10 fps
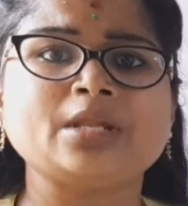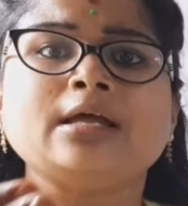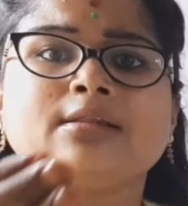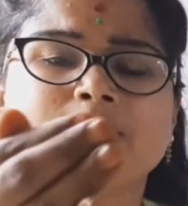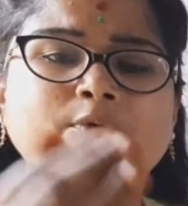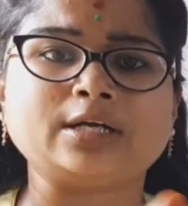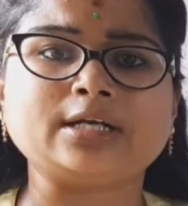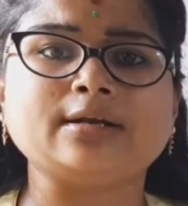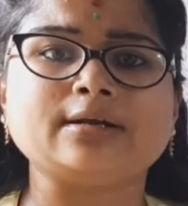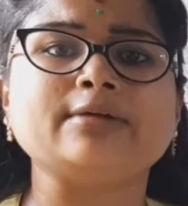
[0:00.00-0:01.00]
In the water
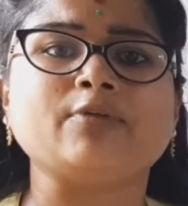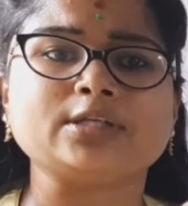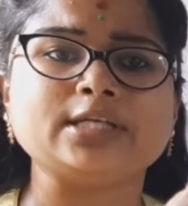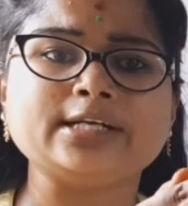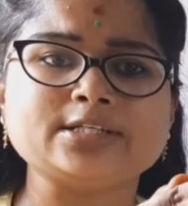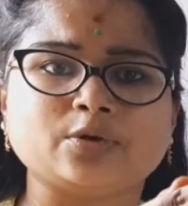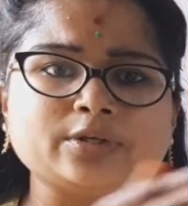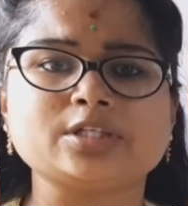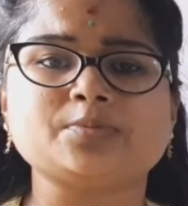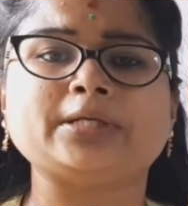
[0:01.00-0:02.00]
it is going
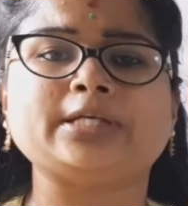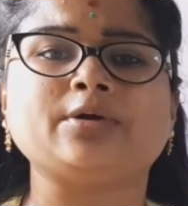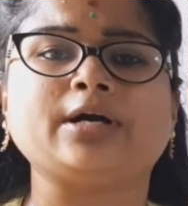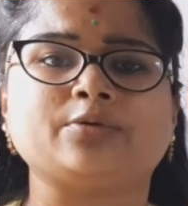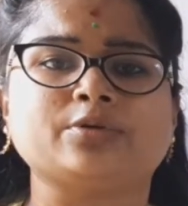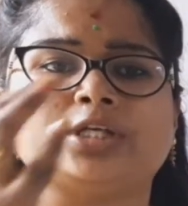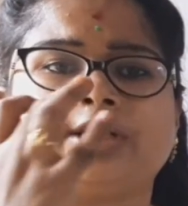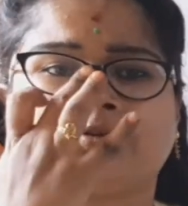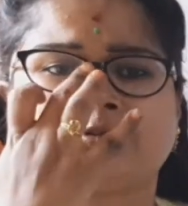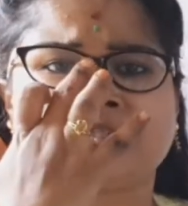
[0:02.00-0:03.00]
to split into hydrogen
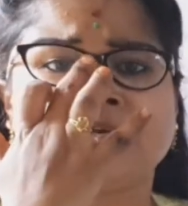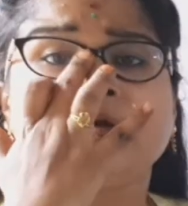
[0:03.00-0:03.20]
ions.